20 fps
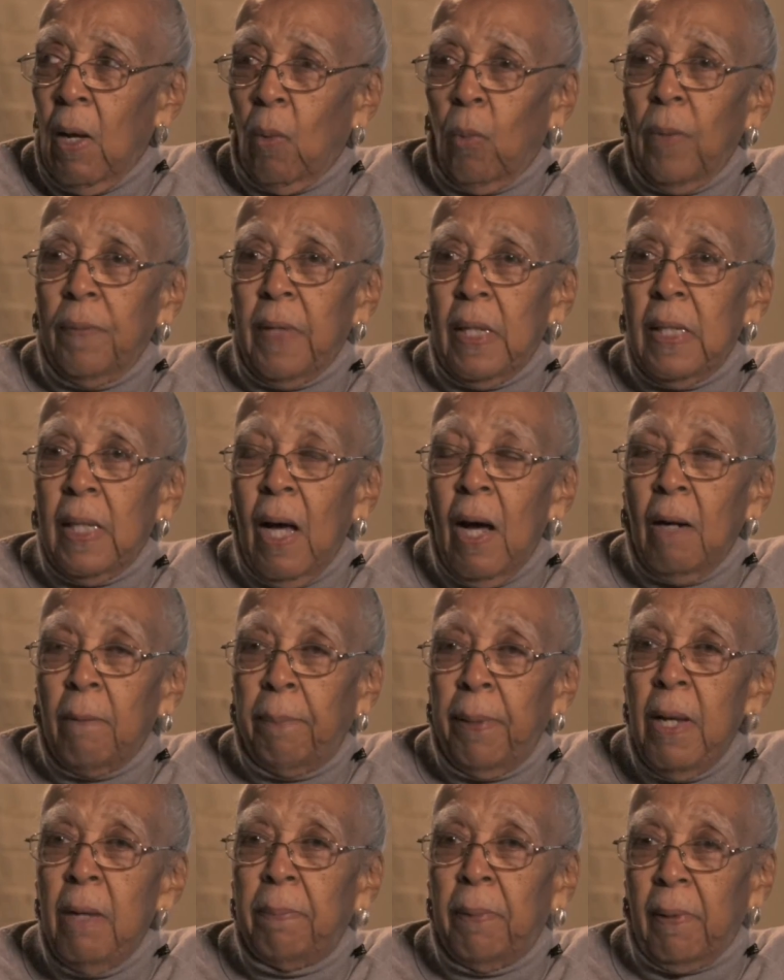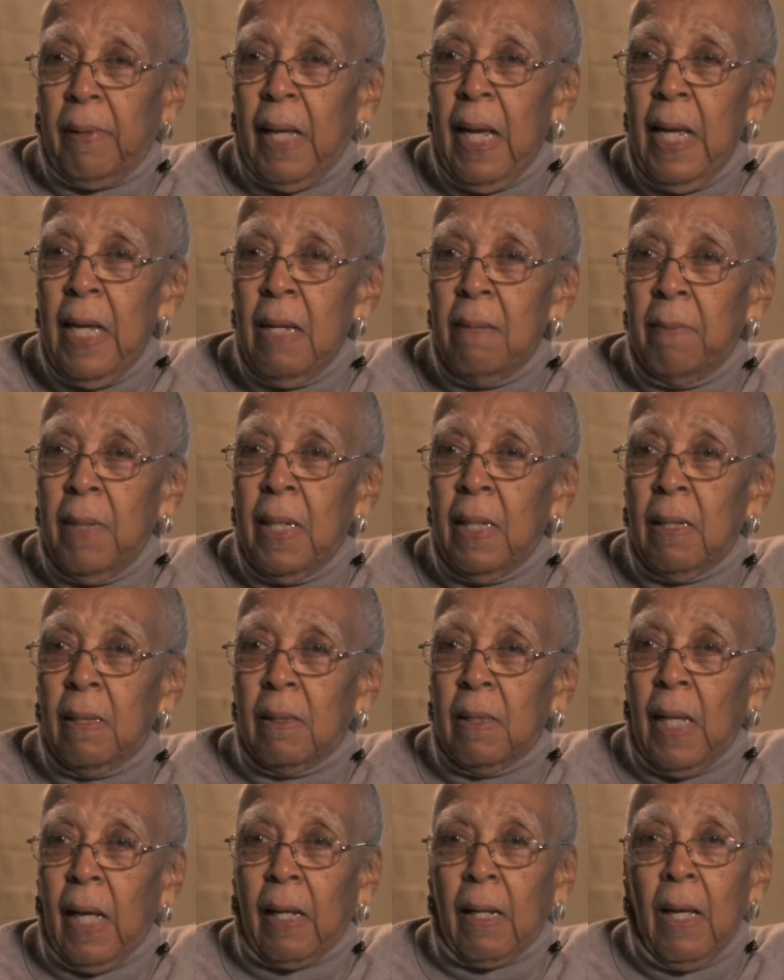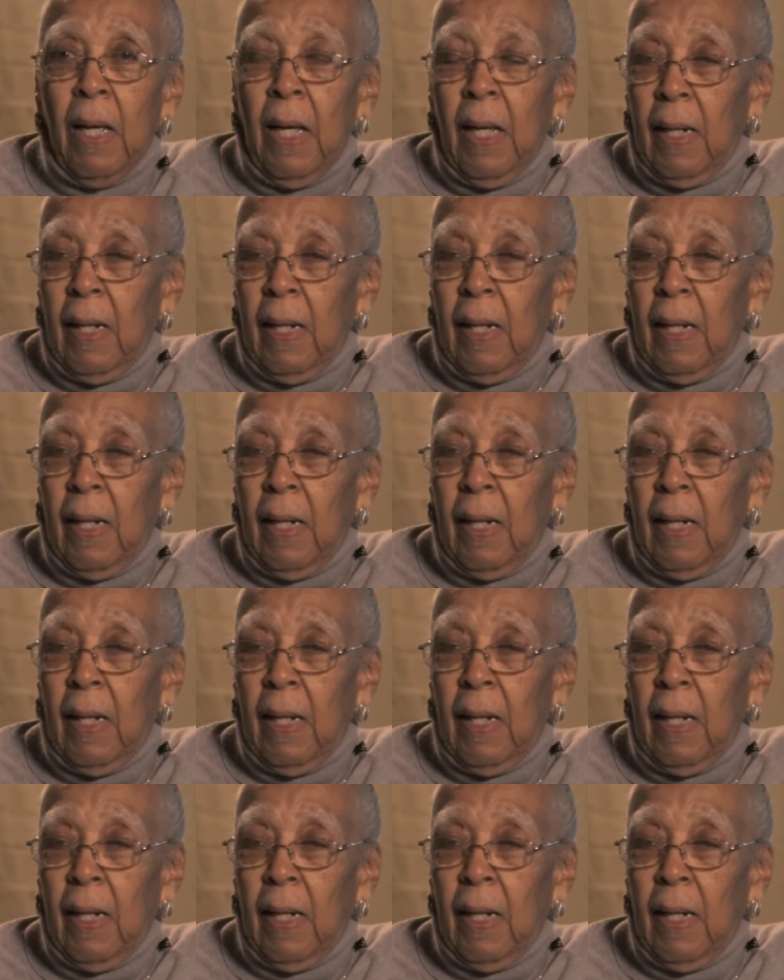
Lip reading: when the young people came in, like